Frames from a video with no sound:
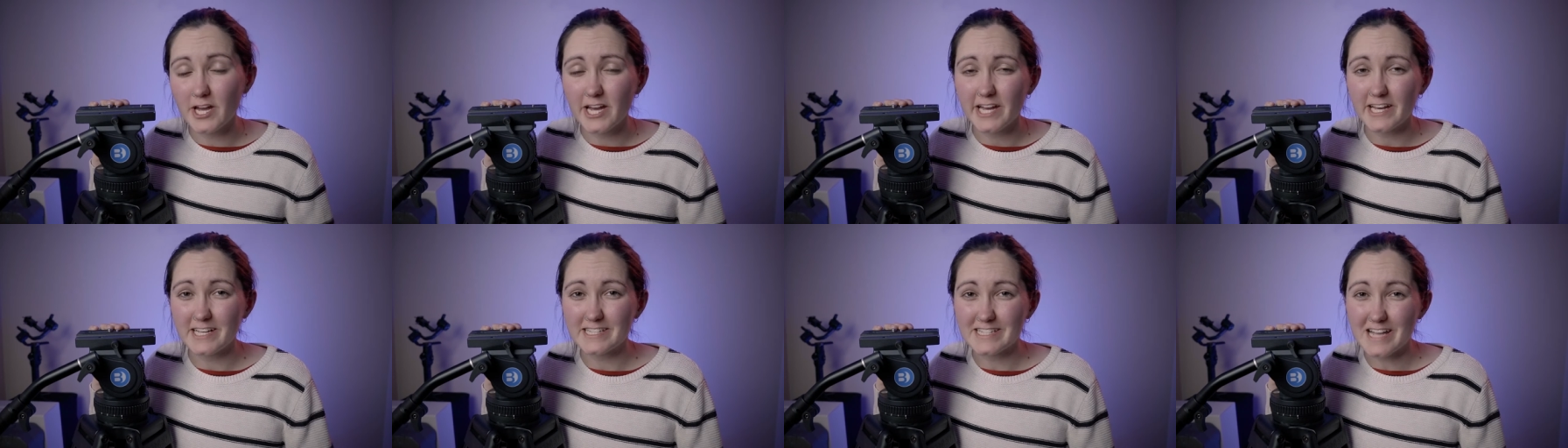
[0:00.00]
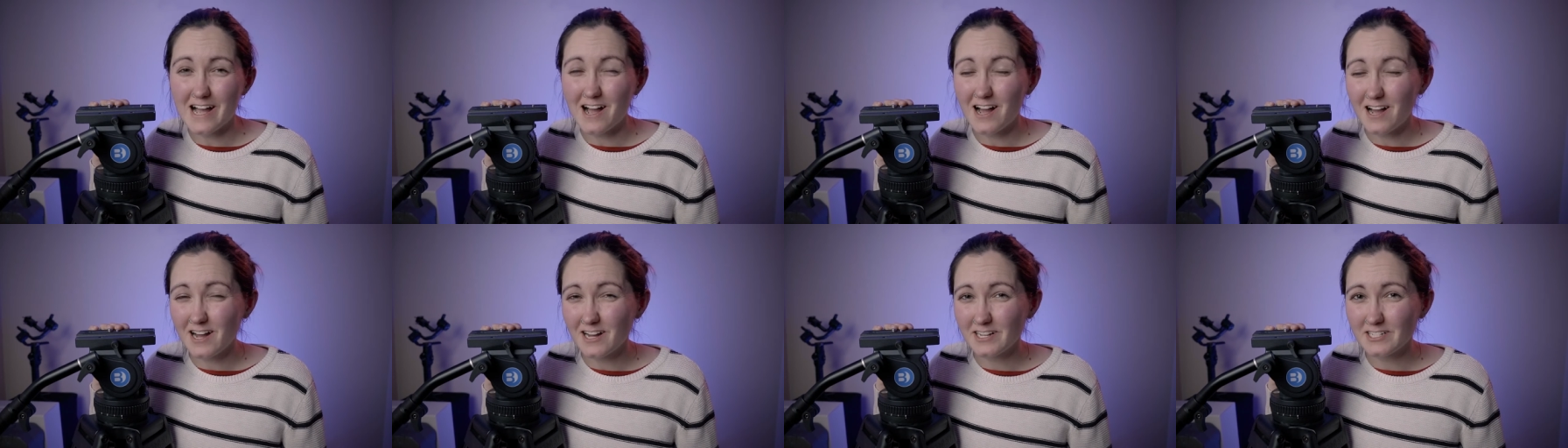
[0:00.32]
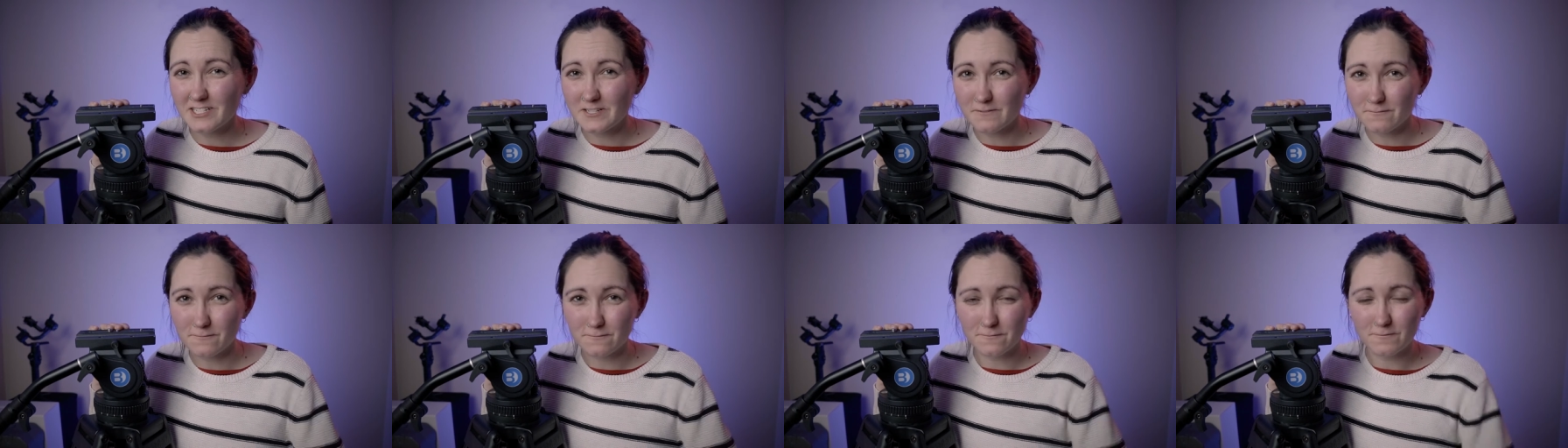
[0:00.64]
it's
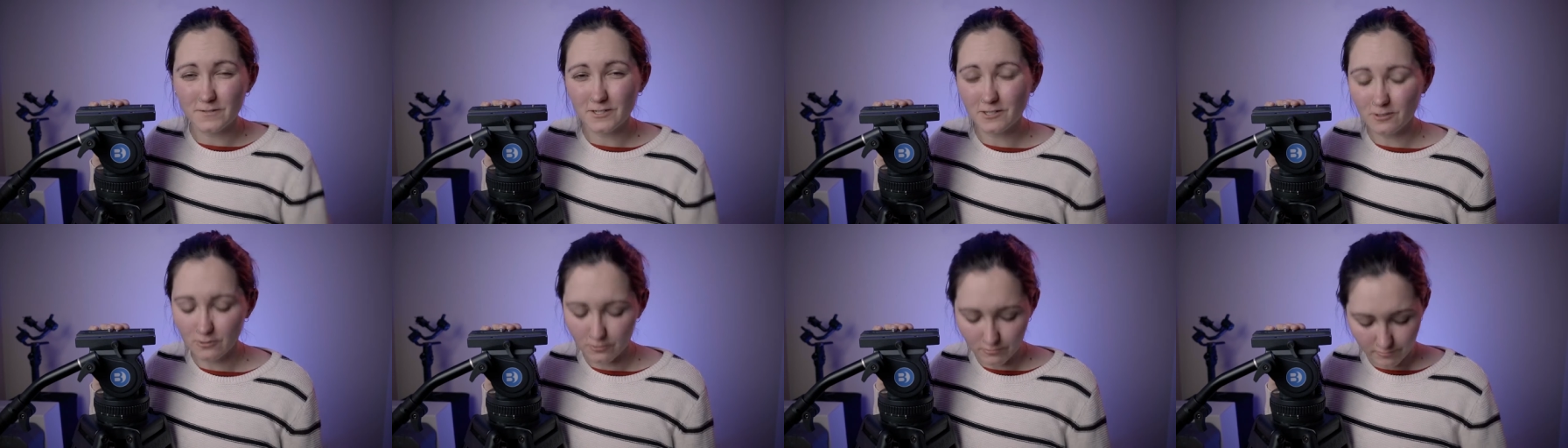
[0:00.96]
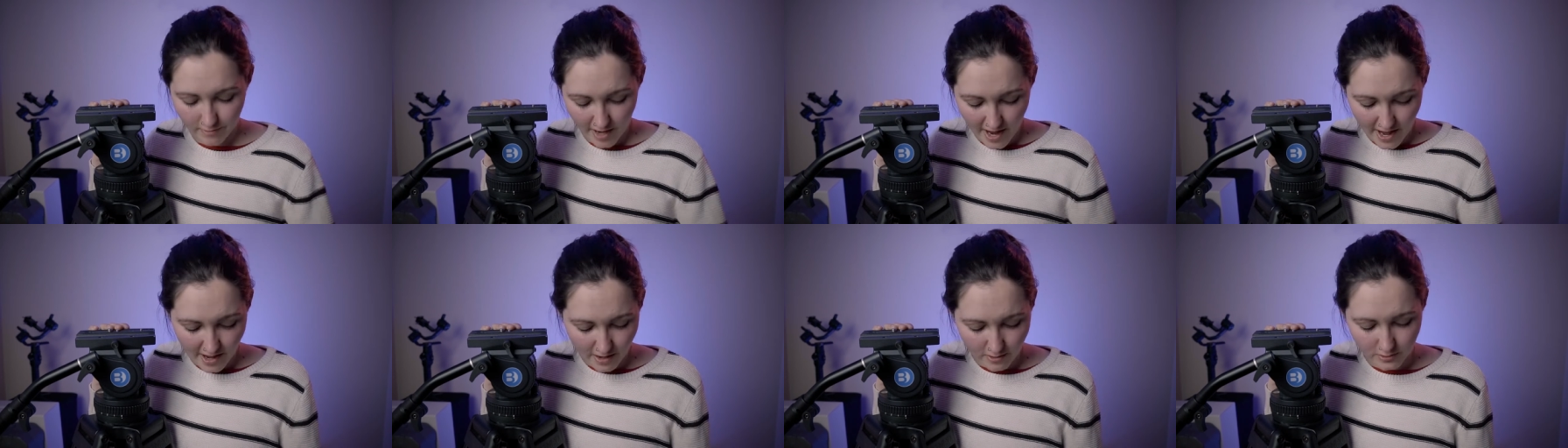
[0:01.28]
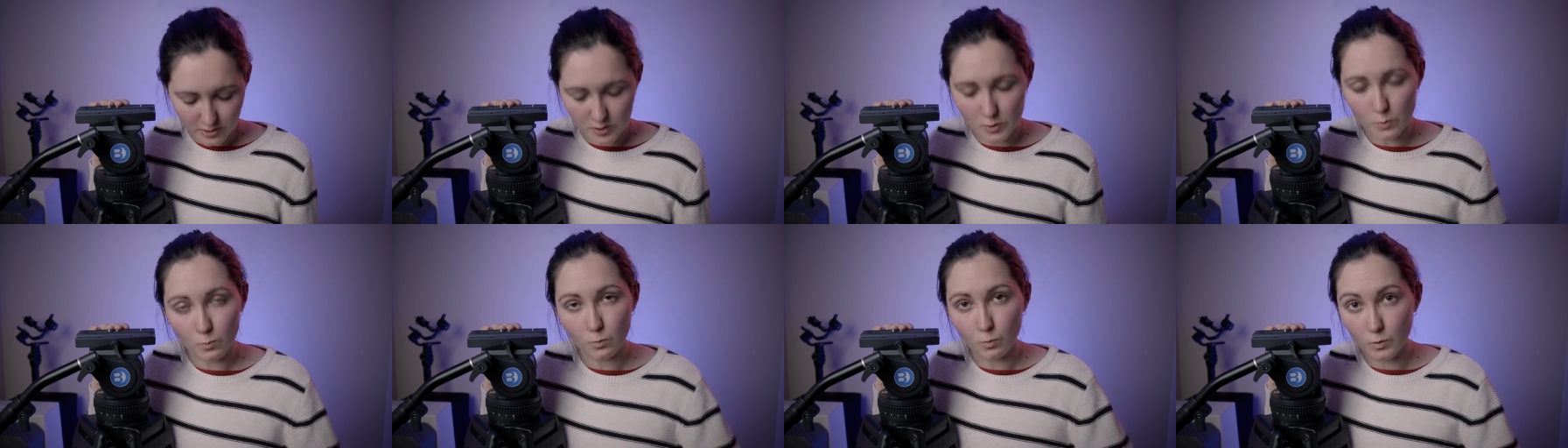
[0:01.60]
hard to fiddle
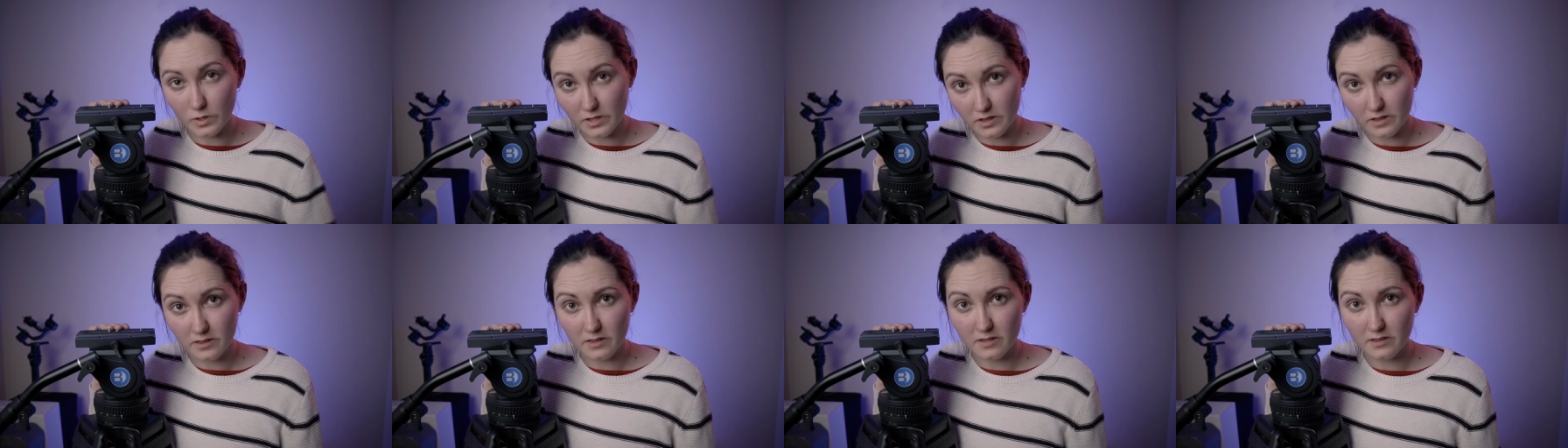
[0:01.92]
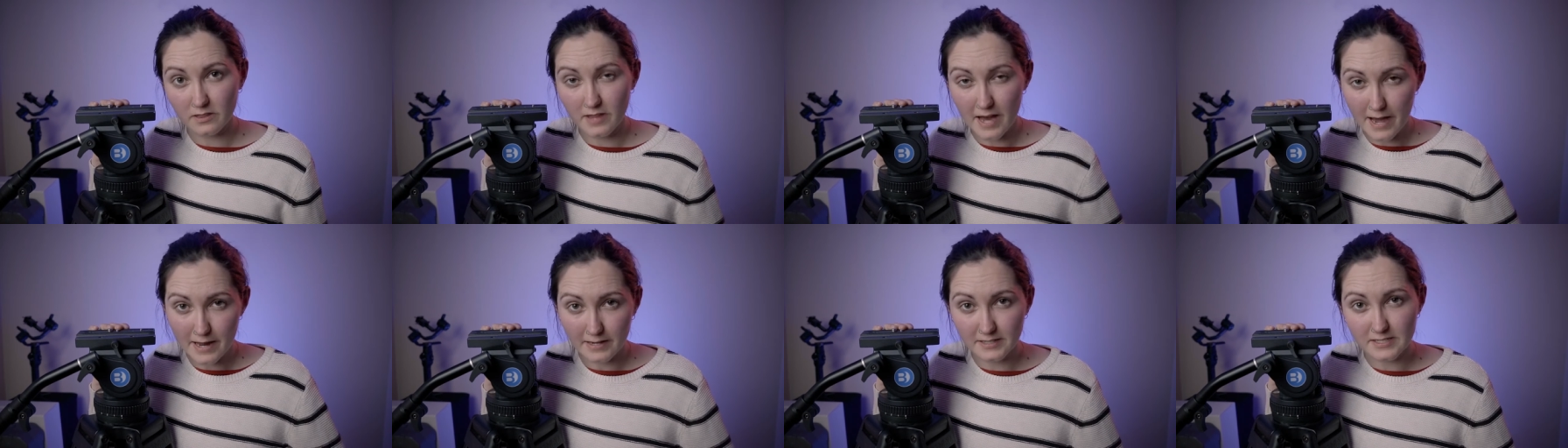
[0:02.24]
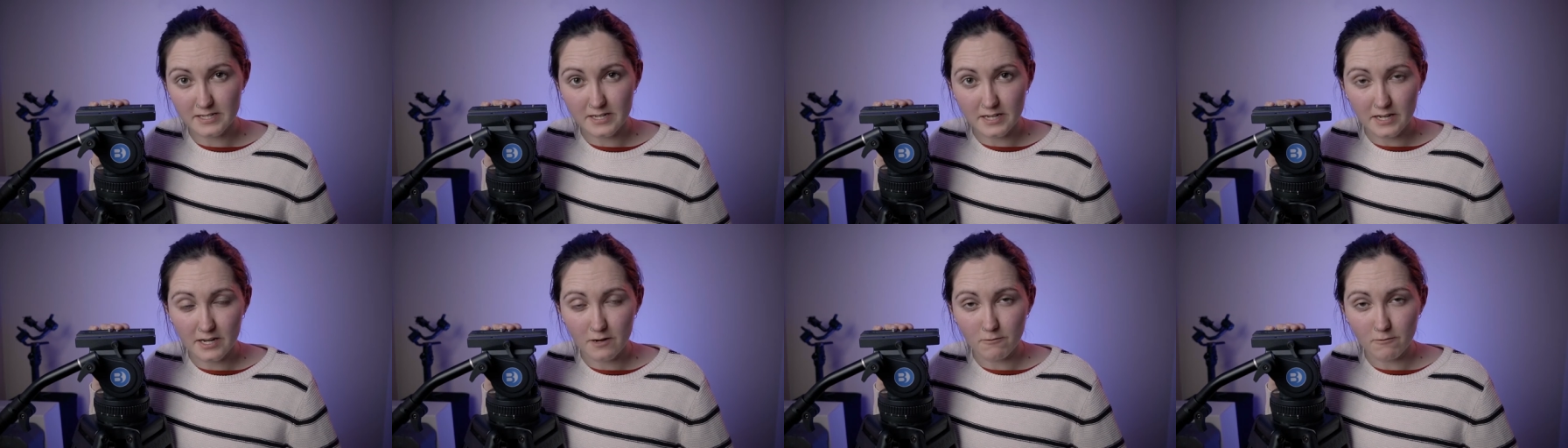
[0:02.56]
around with that